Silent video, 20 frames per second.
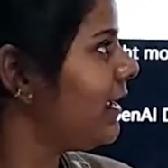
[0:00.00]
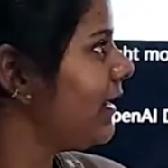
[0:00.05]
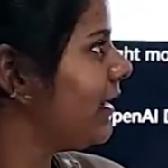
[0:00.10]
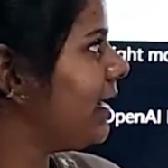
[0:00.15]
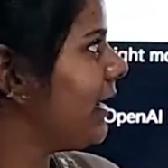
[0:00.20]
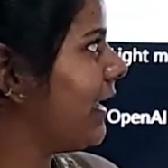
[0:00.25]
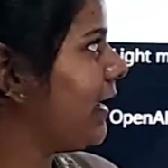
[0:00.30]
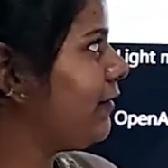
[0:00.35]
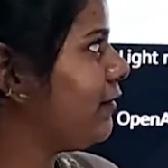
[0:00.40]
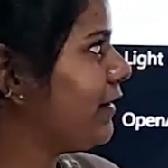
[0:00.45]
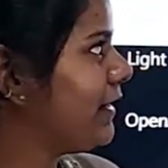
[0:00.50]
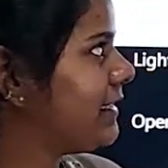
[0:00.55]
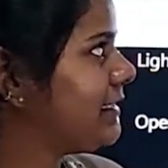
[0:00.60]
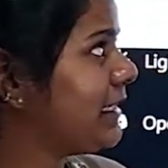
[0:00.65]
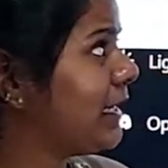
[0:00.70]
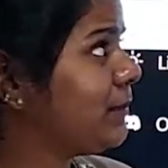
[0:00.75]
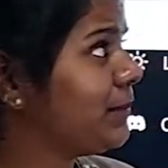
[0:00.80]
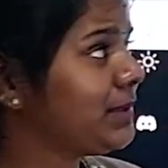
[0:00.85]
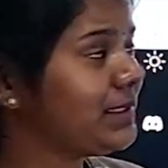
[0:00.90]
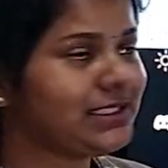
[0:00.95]
Like for
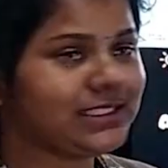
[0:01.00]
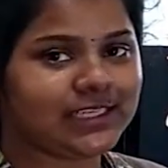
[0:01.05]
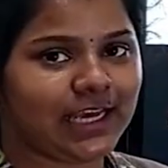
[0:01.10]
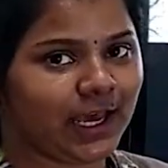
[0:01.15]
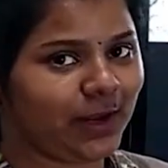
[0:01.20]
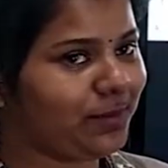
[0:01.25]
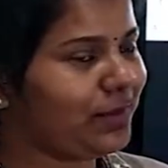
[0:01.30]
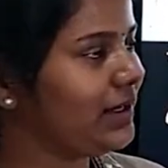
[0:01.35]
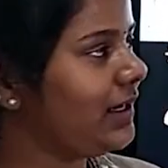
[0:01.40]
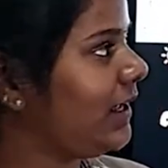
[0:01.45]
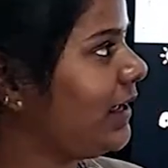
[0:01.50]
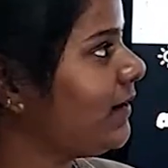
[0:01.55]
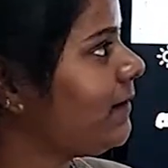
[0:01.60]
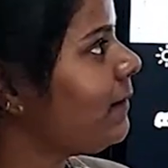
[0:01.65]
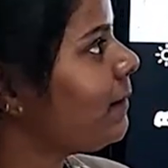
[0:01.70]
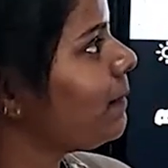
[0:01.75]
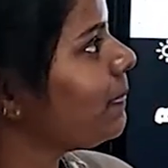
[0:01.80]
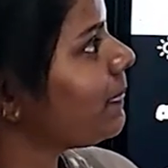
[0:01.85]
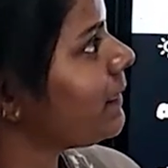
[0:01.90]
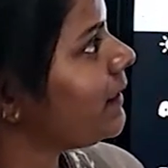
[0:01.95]
example, Charminar,
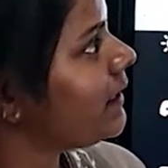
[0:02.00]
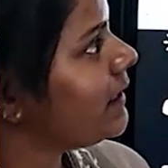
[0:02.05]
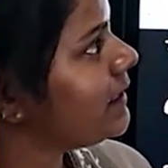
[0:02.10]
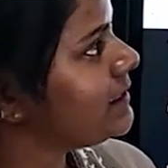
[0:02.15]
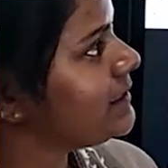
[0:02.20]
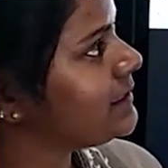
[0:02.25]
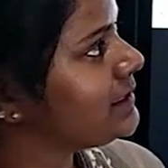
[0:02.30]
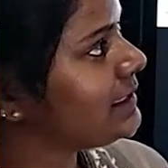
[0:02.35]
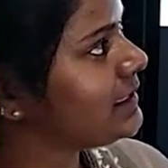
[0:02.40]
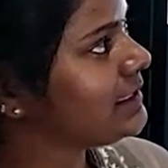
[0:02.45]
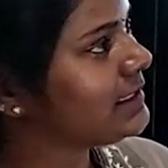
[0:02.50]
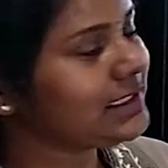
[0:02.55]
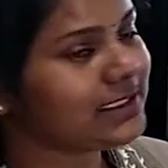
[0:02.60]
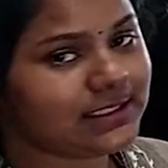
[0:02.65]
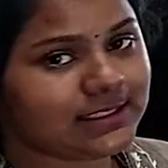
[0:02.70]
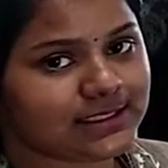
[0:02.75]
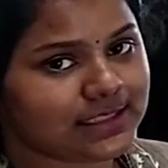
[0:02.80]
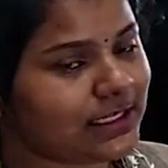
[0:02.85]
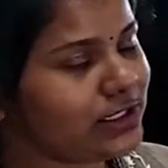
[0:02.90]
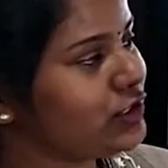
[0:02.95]
it is a 16th
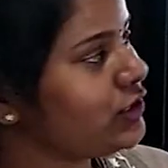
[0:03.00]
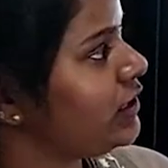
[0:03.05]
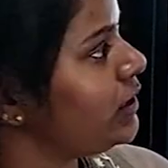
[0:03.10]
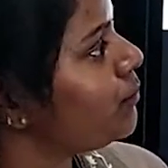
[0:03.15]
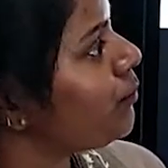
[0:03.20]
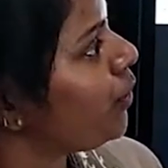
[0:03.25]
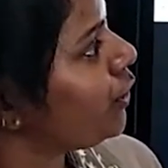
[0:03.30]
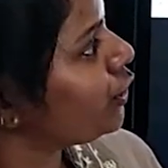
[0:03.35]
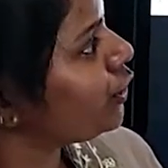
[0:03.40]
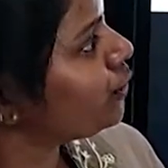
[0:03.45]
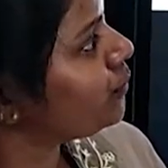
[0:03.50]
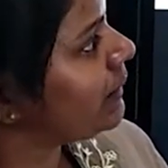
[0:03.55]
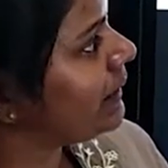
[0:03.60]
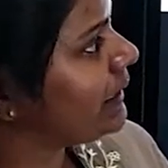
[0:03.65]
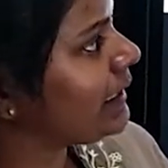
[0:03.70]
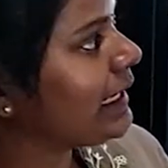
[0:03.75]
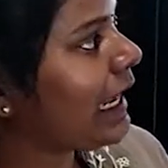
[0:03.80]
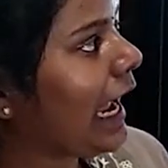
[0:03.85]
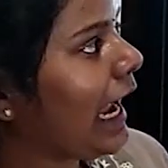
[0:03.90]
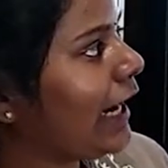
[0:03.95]
century
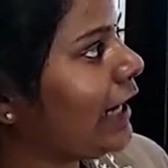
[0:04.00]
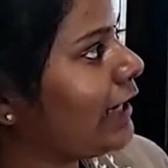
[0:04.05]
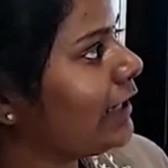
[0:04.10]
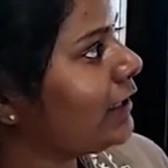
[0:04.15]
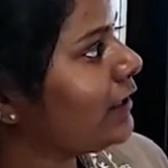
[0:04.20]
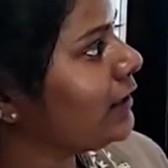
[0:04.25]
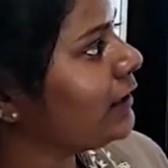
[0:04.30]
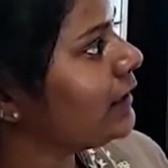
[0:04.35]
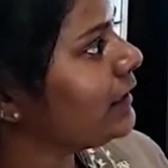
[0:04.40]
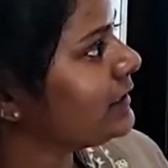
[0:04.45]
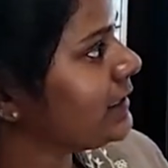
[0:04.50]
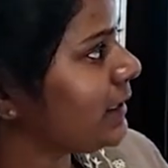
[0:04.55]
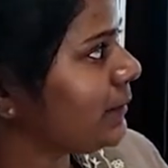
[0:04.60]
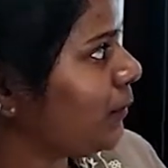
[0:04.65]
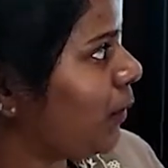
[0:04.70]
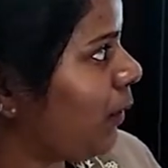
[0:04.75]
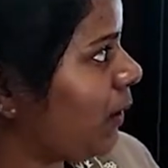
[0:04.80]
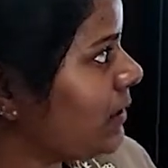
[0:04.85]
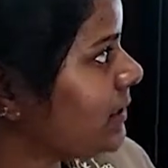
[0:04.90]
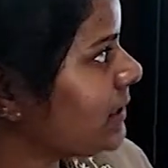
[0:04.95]
monument and uh, it's a
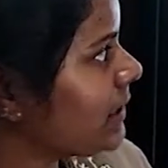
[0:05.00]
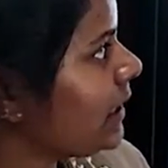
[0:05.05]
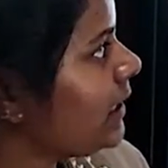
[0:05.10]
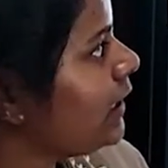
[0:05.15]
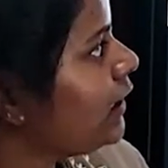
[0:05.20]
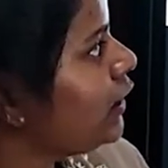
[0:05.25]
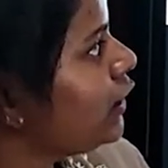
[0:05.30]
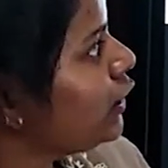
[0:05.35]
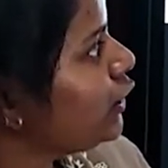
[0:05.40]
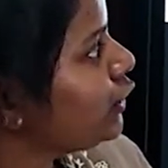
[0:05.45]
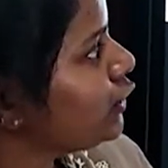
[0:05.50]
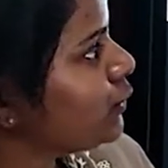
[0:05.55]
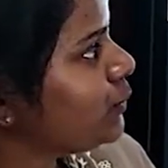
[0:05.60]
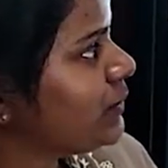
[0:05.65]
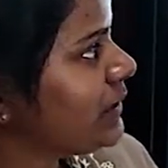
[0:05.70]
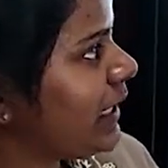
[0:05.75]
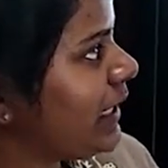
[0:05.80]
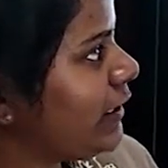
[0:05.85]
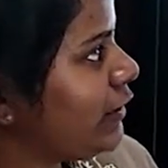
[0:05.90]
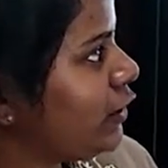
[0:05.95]
mosque, Qutub
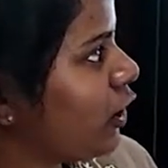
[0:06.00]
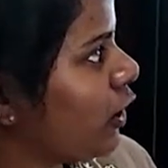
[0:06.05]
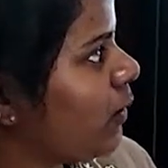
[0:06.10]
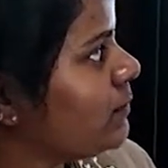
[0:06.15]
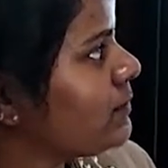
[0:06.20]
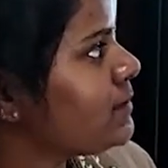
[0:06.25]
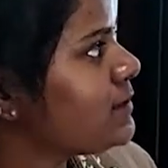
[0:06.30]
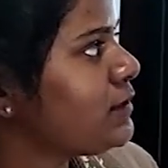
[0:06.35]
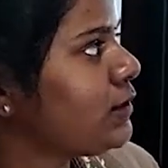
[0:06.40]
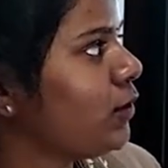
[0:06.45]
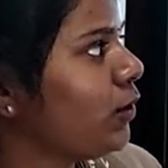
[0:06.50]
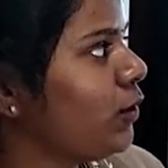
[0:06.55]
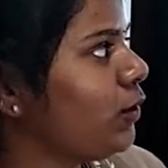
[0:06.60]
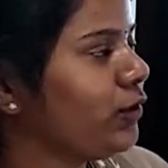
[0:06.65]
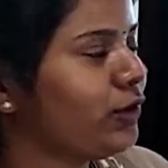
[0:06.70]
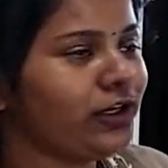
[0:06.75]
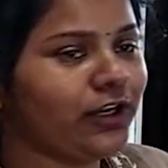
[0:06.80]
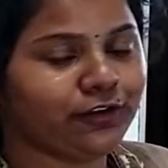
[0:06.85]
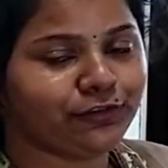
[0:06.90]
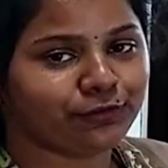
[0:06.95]
Shahi tombs,
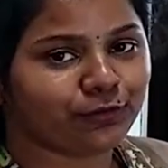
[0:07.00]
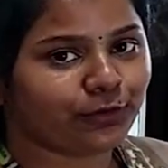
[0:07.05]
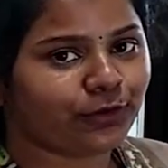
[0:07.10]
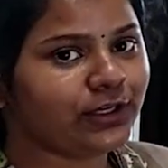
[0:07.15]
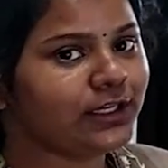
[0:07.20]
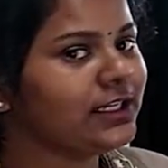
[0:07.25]
Golconda Fort,